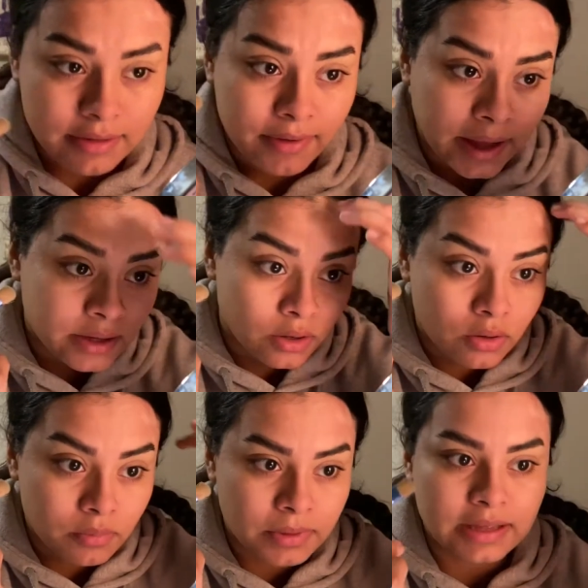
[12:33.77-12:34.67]
if I
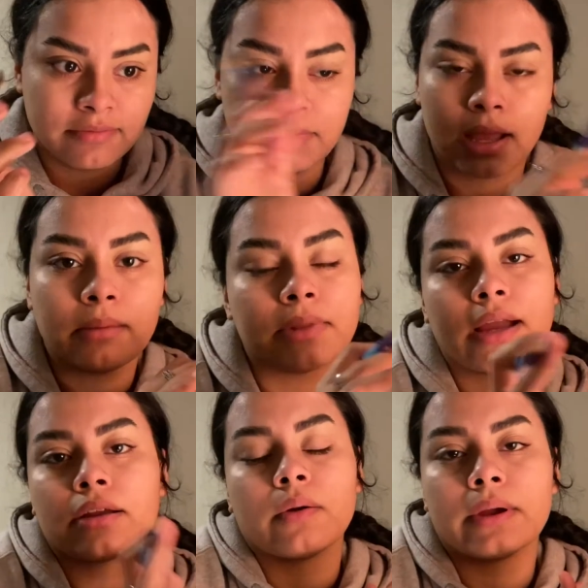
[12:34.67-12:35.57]
go, believe me, I'm
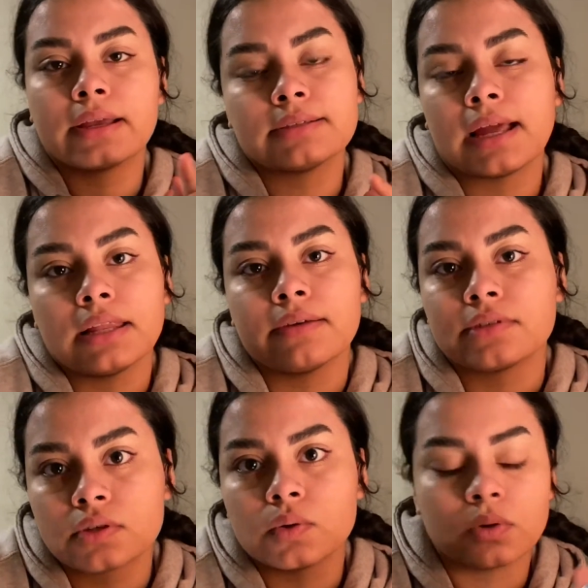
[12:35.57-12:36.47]
not going because I love
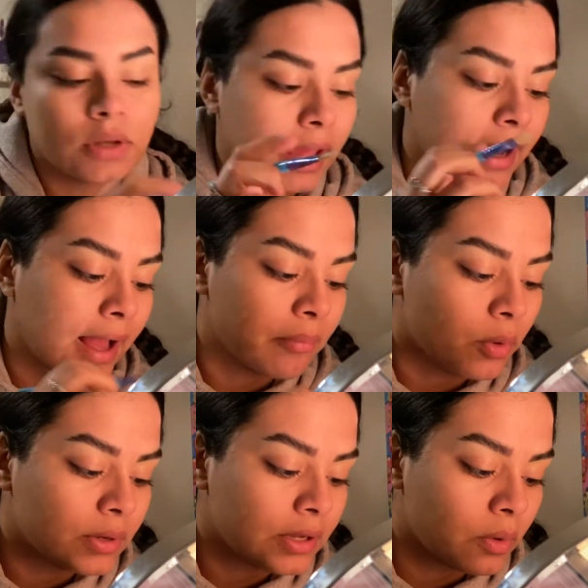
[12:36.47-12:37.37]
school. Like, I'm
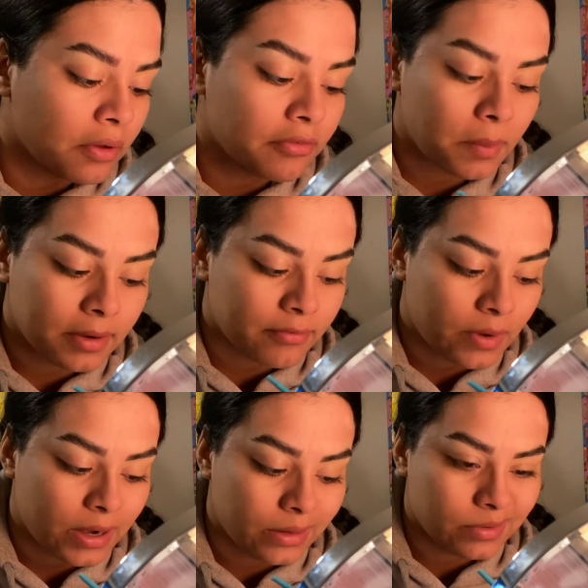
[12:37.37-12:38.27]
only going for my
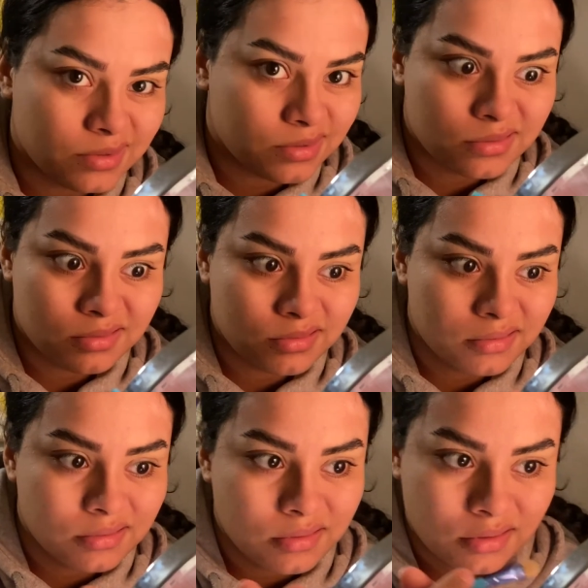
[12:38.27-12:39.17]
friends.
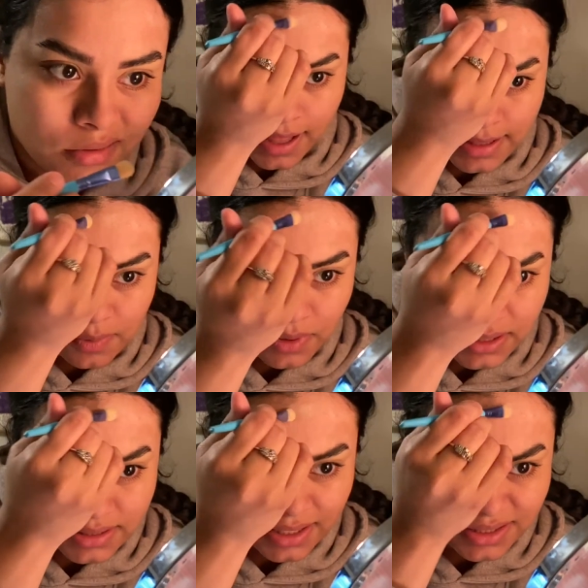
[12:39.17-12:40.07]
And they want
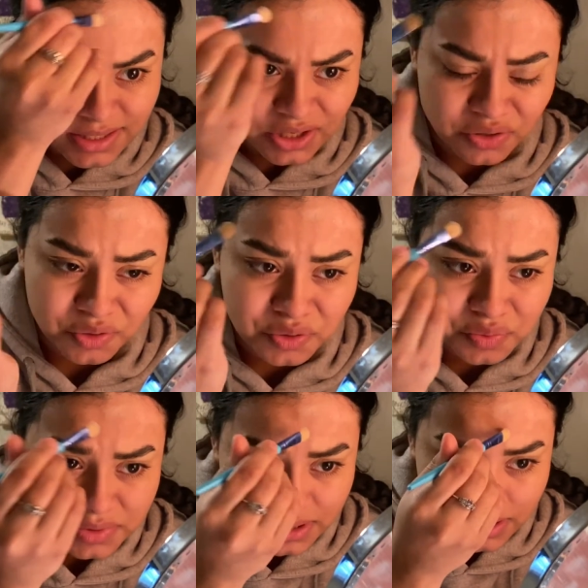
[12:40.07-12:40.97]
to send us in
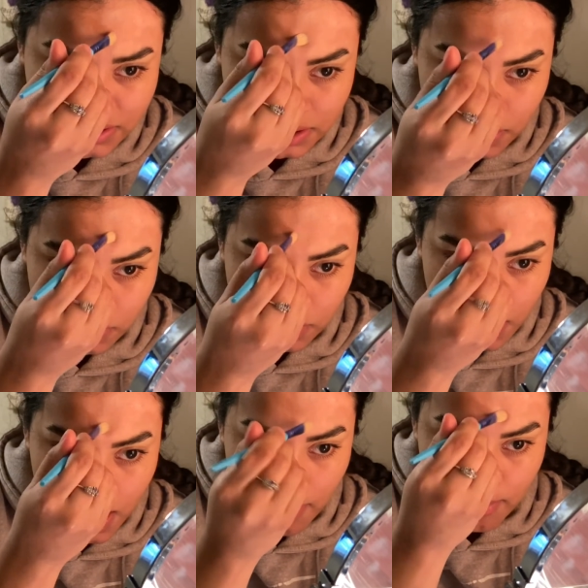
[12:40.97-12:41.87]
groups, so
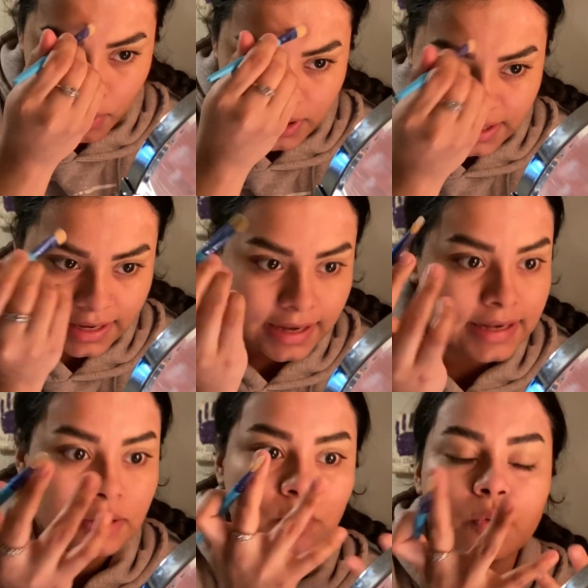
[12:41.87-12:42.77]
more than
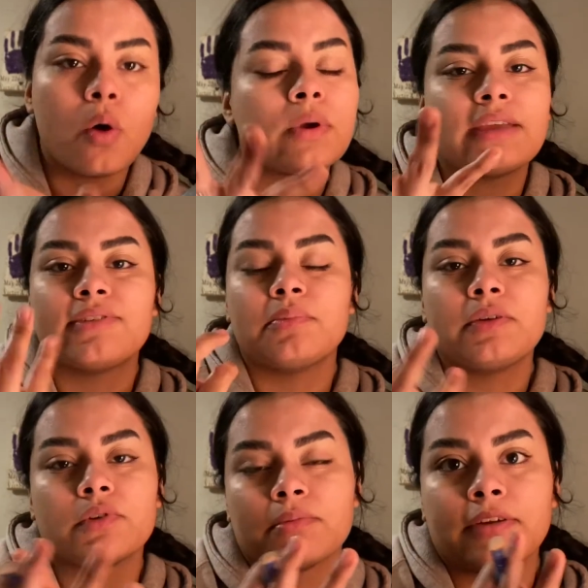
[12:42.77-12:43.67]
likely won't even be
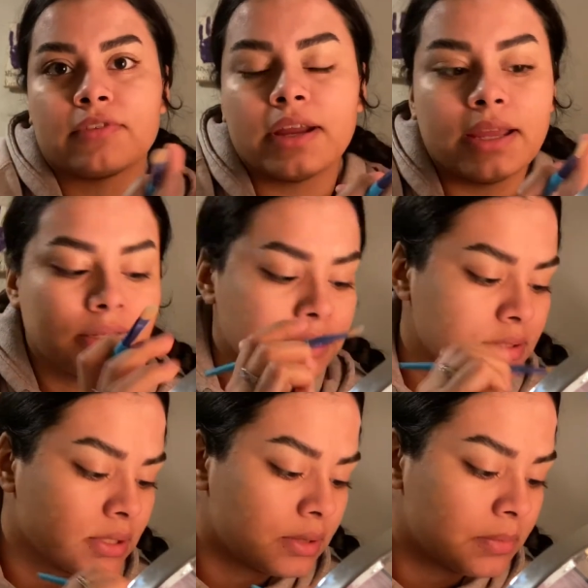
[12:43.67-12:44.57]
with my
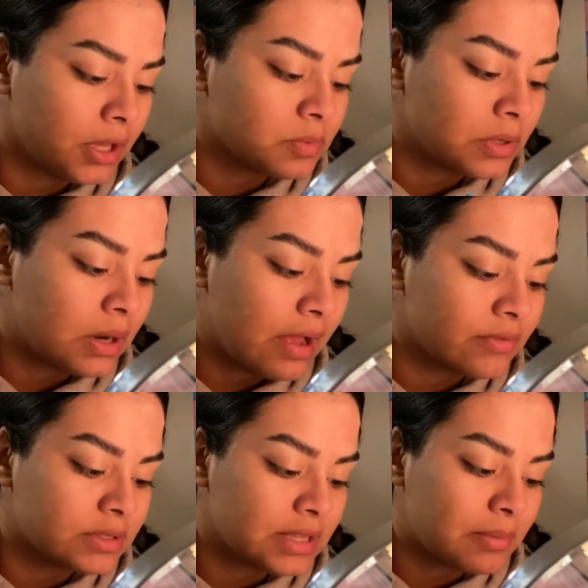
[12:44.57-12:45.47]
friends because we don't have
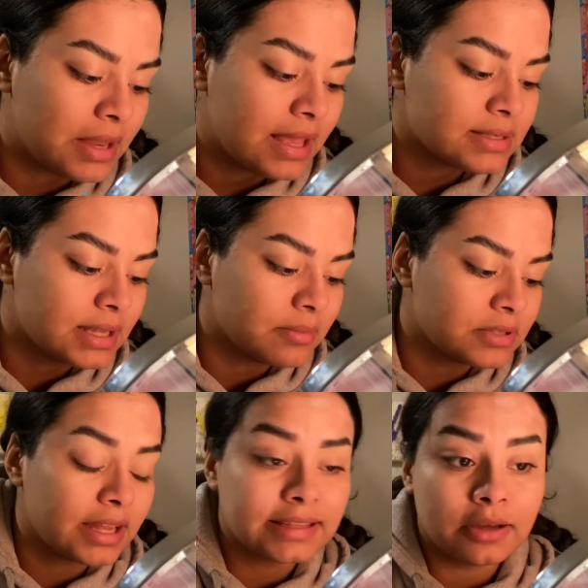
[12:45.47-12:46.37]
the same last names.
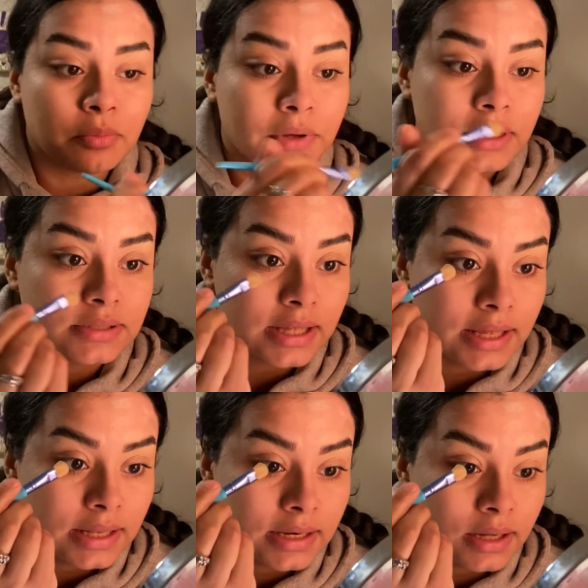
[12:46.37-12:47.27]
Like, they'll put us
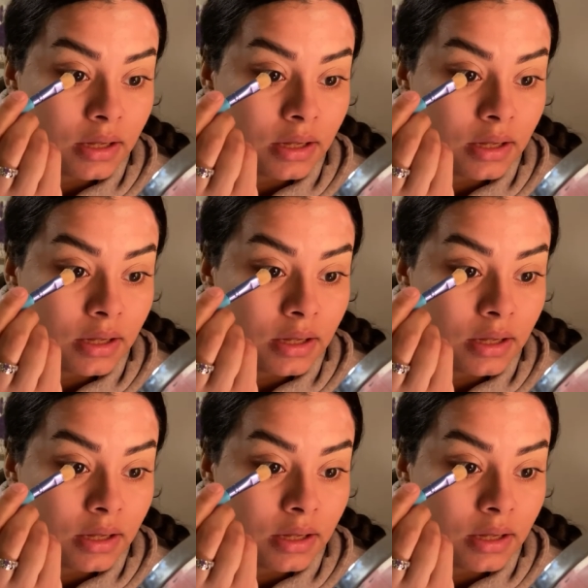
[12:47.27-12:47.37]
in